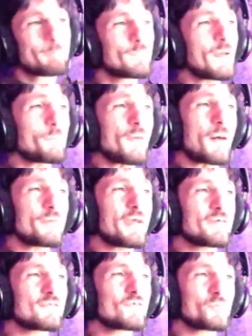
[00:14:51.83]
There probably
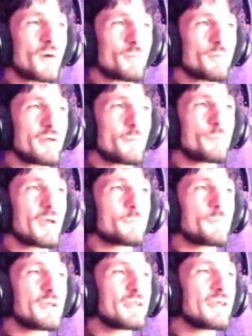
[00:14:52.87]
is. There's probably a big
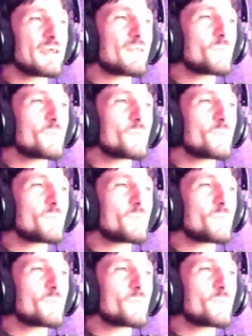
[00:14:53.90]
meeting in the